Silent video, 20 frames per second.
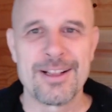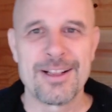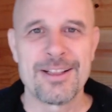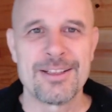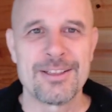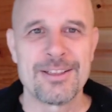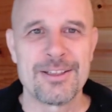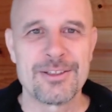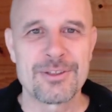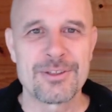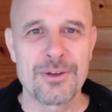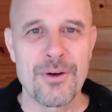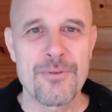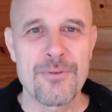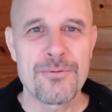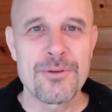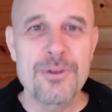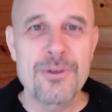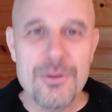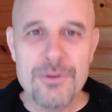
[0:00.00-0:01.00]
And so if
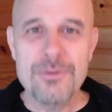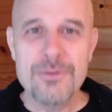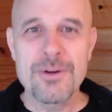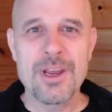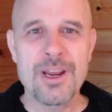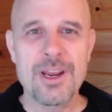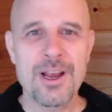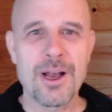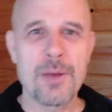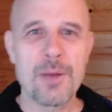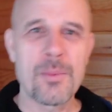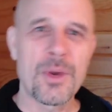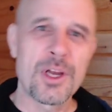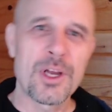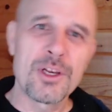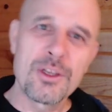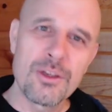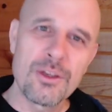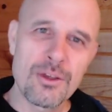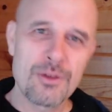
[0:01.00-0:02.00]
you need help on
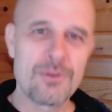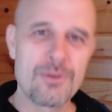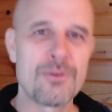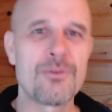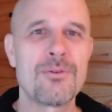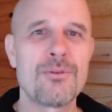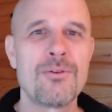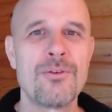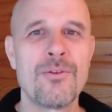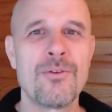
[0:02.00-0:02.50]
you,